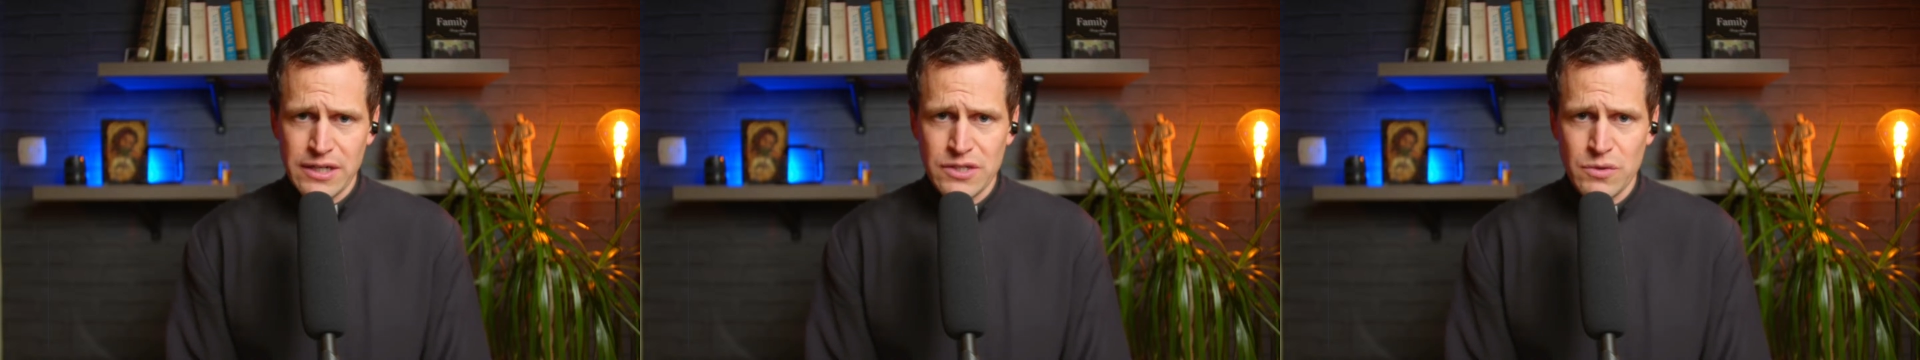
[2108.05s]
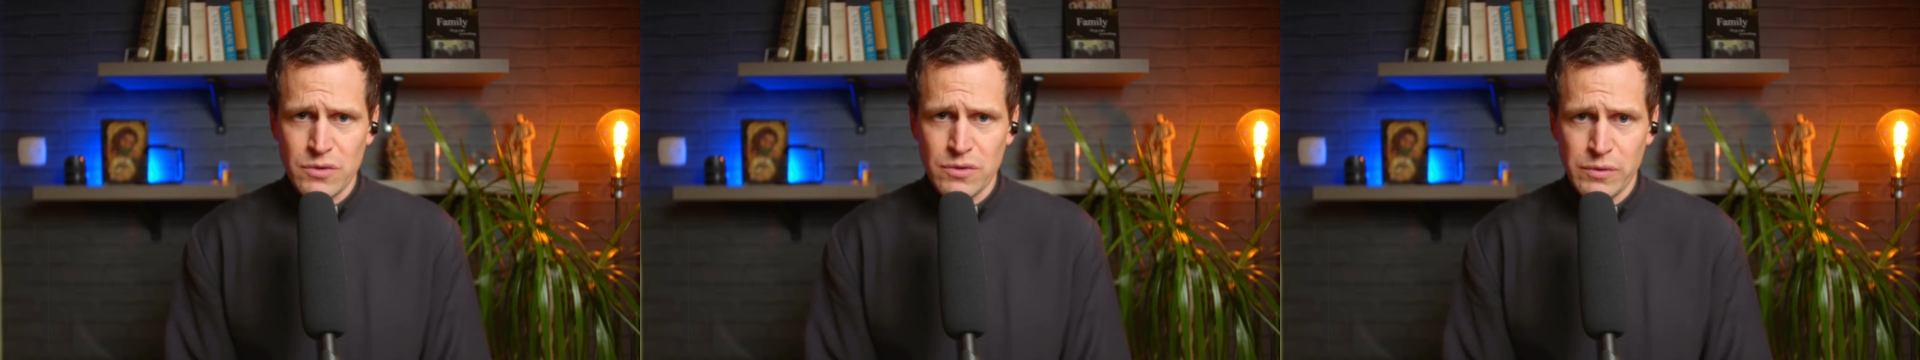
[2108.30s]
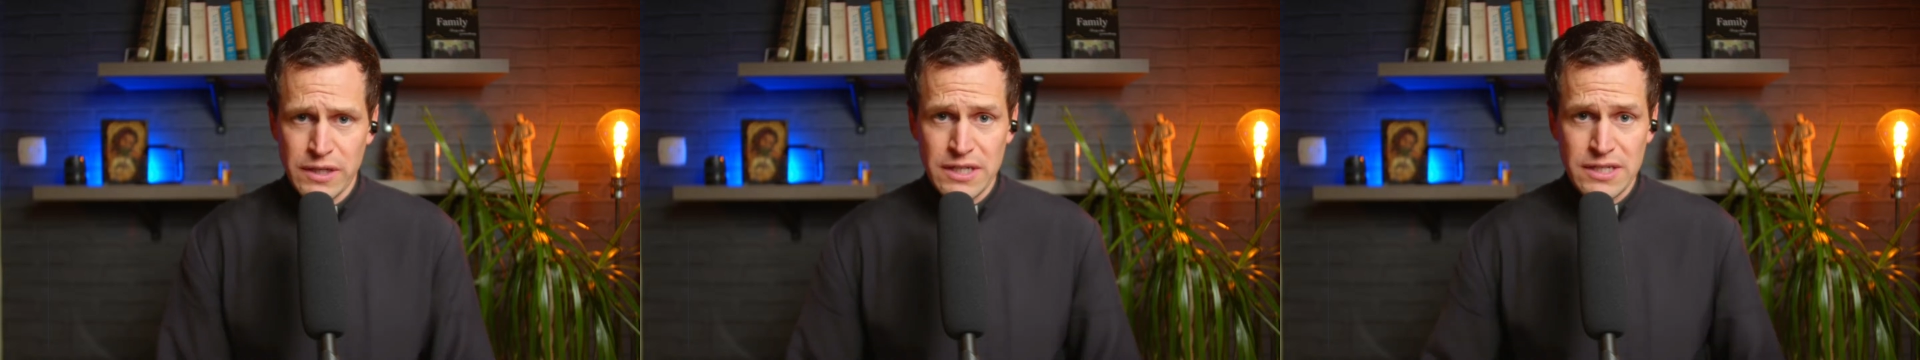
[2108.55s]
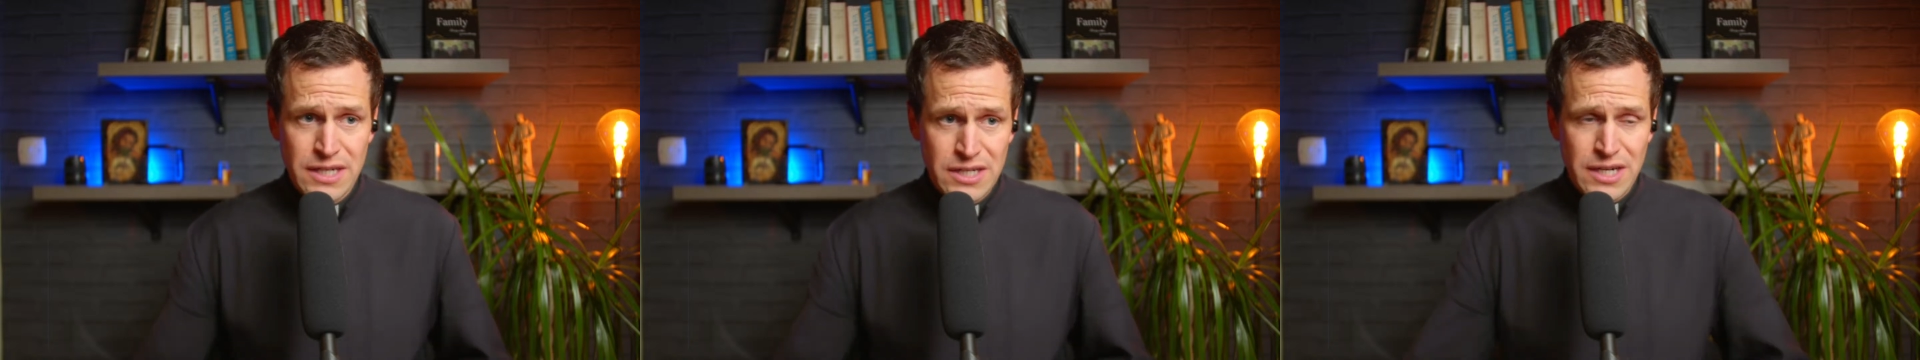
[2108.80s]
school. Well, he's
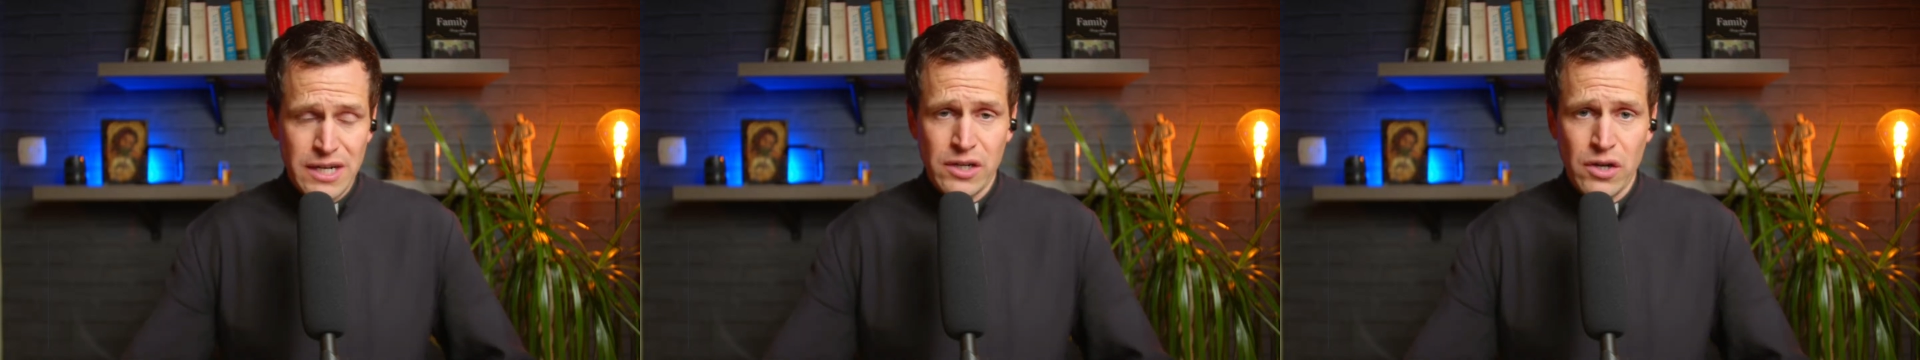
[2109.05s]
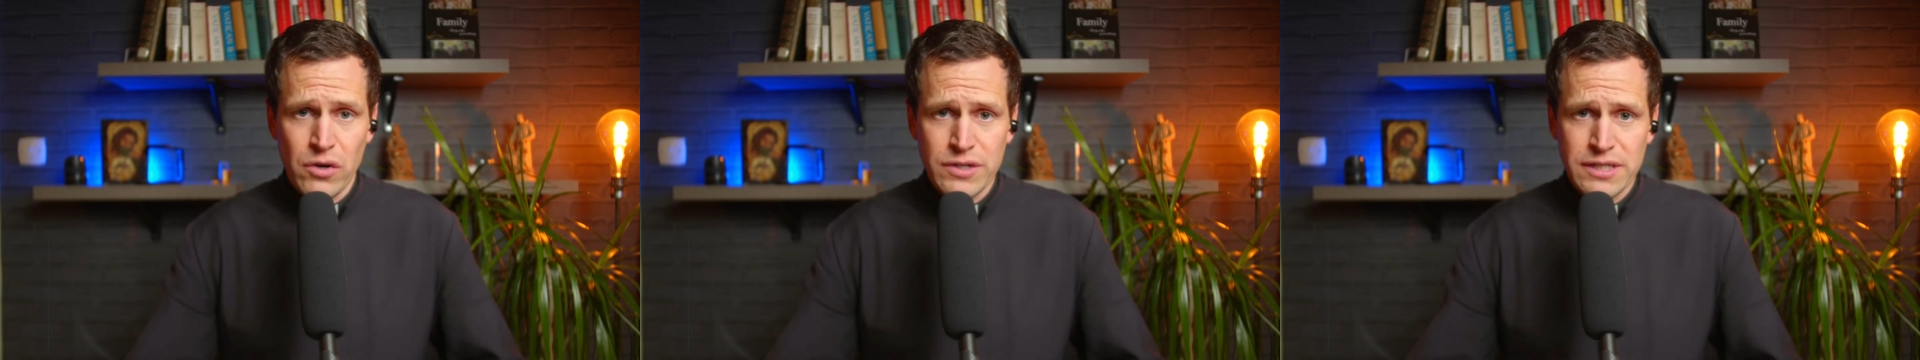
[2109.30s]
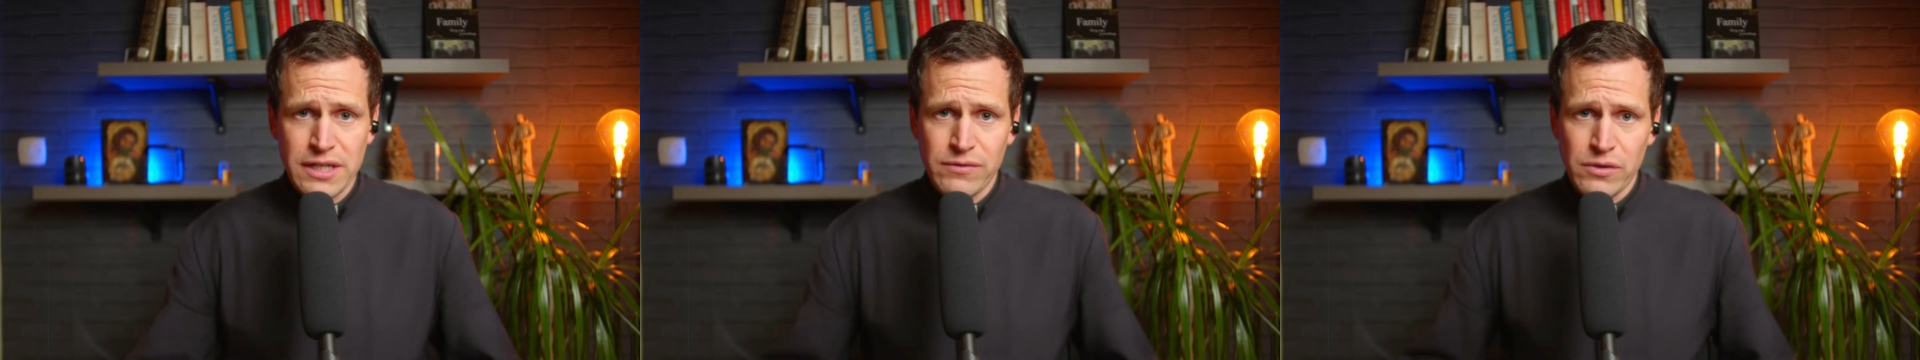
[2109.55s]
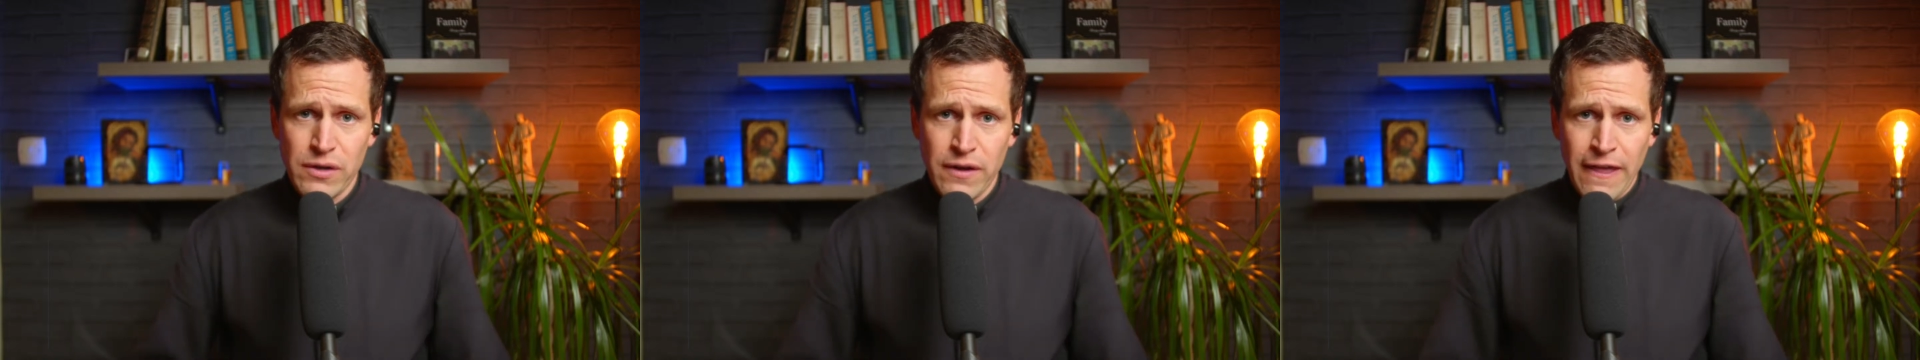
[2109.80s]
teaching at a college
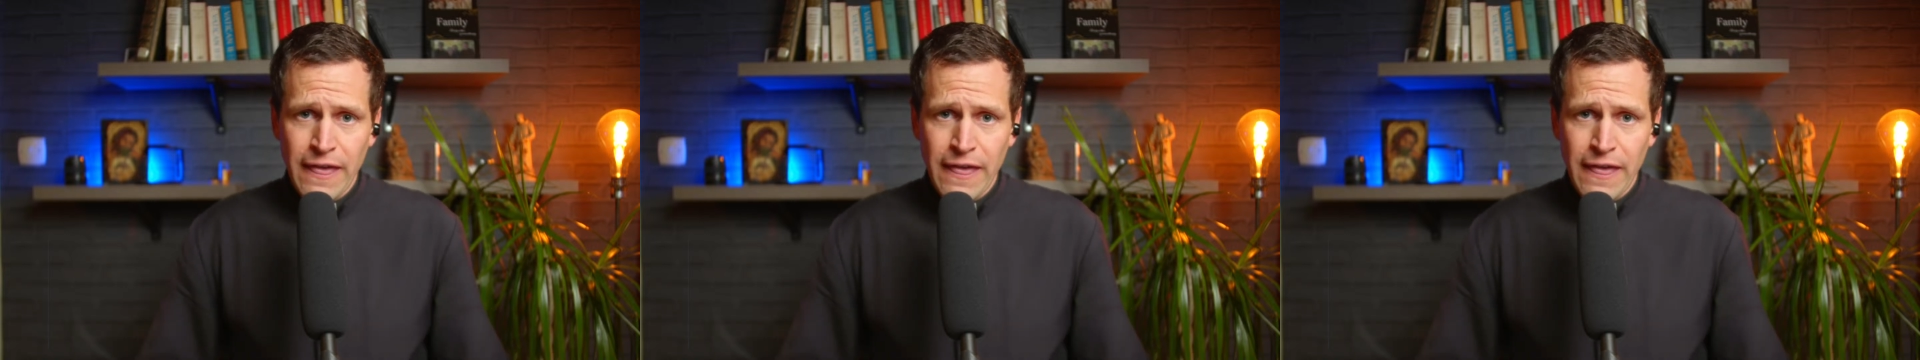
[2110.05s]
level.